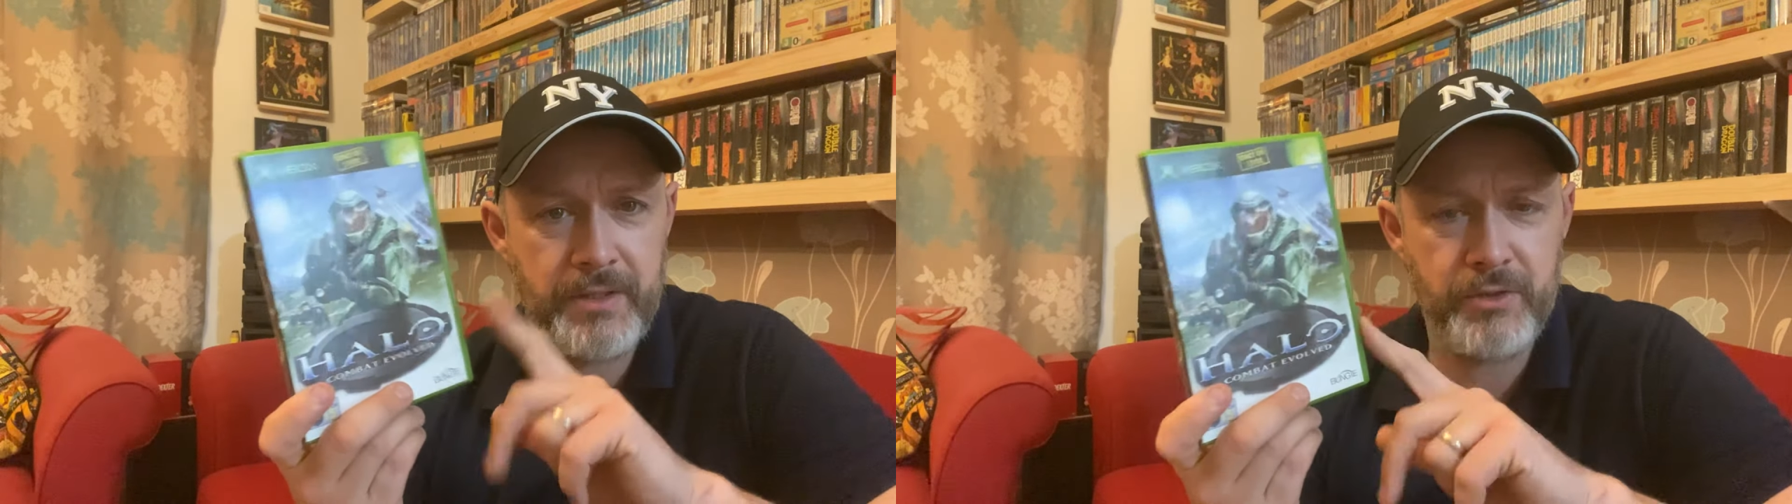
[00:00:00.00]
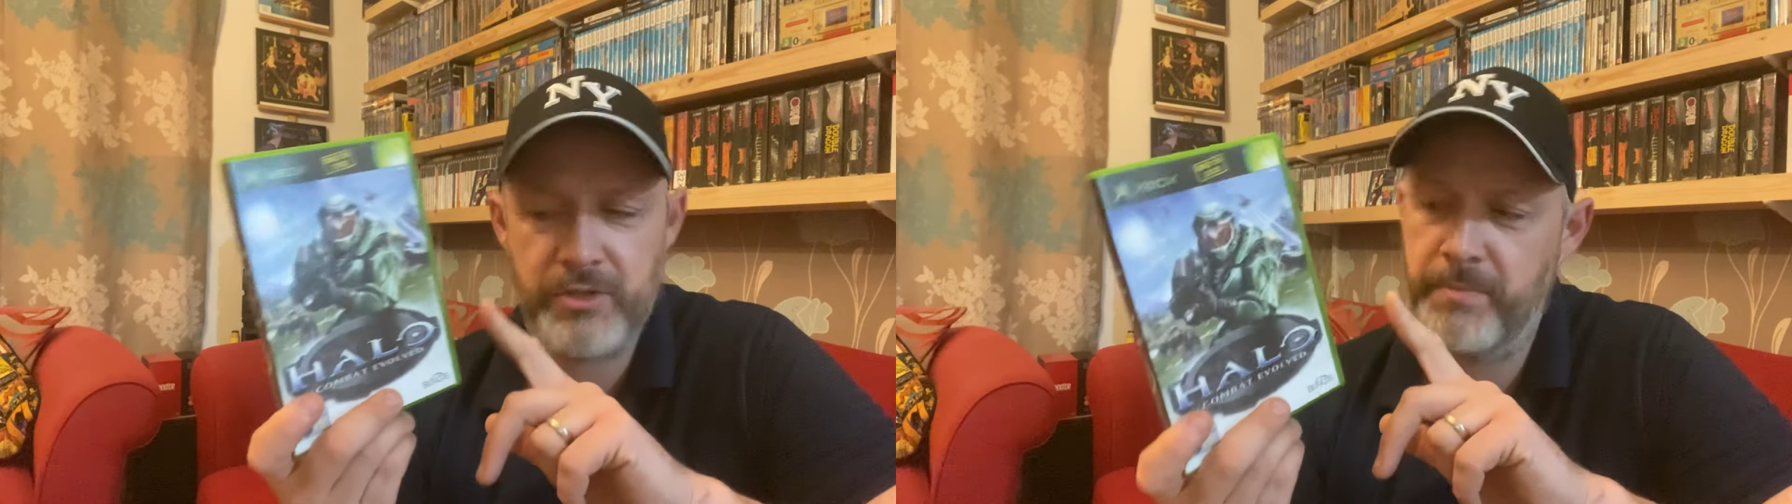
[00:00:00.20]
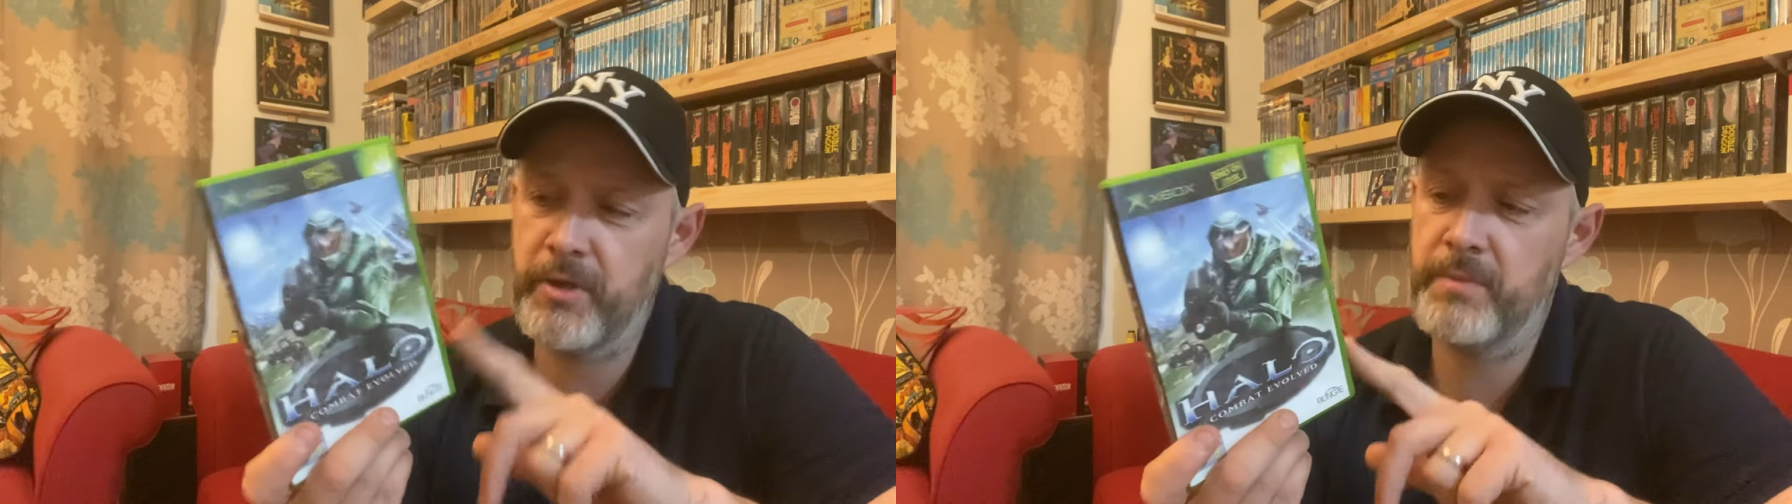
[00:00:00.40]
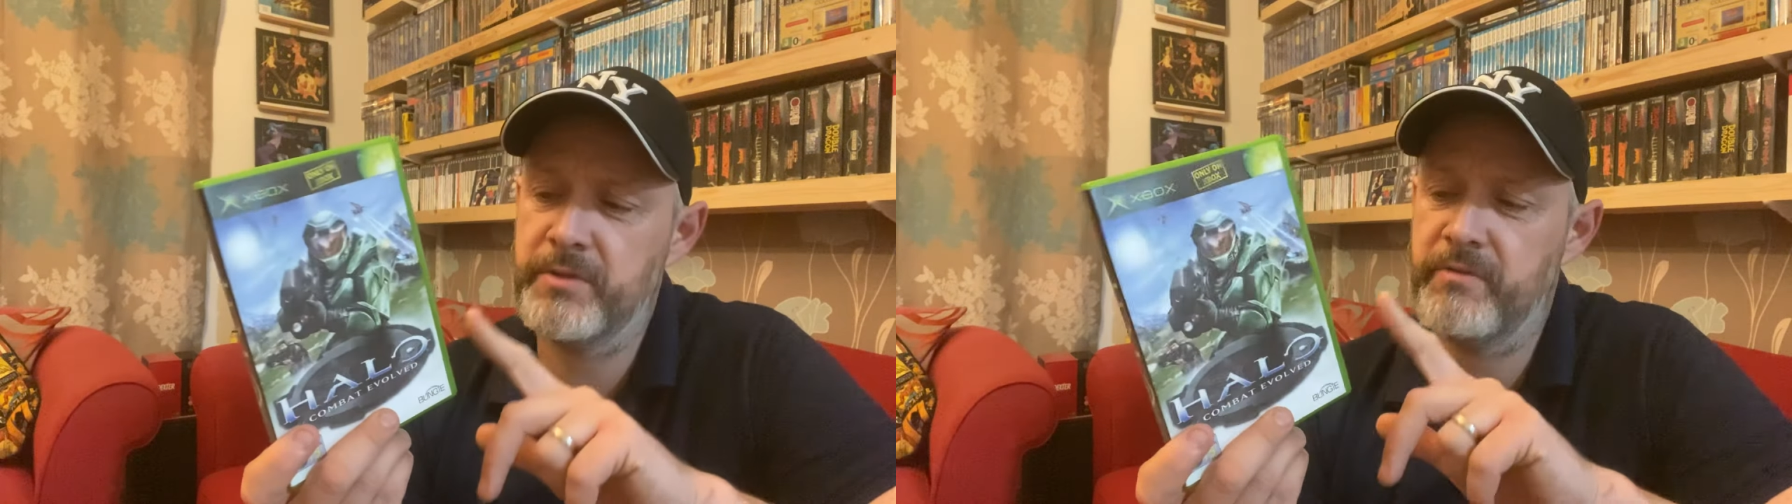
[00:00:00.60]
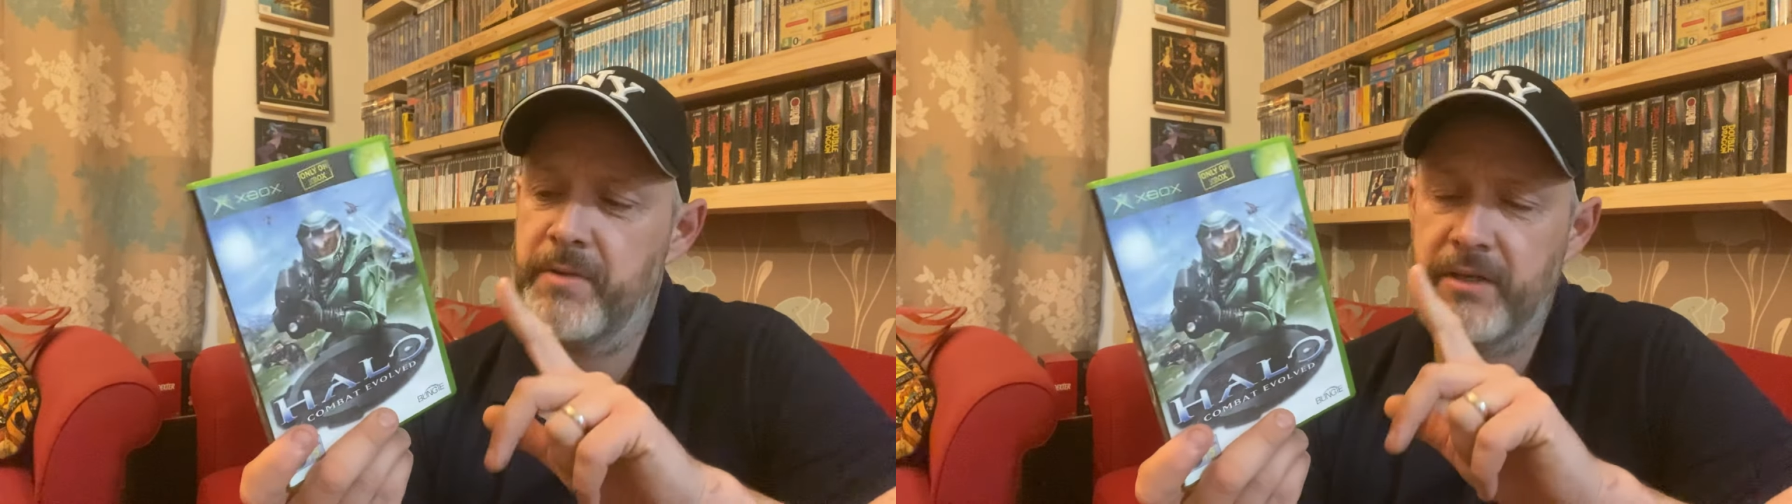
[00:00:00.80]
just the
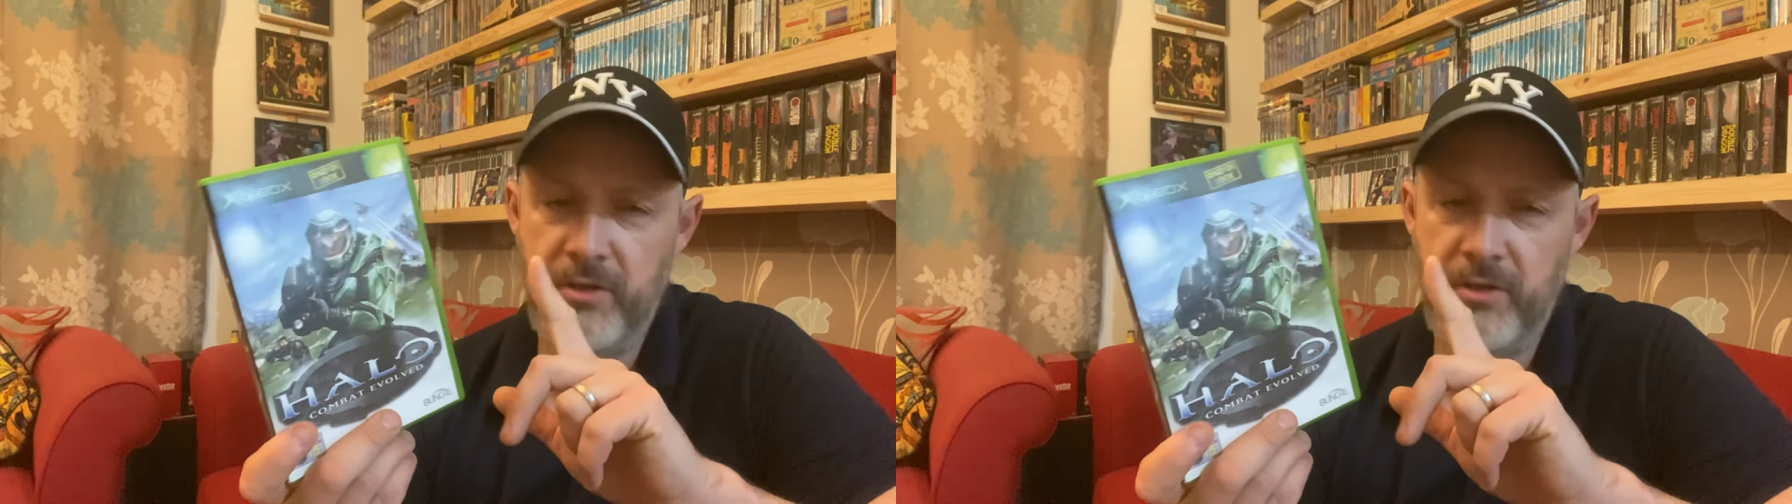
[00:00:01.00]
purpose of being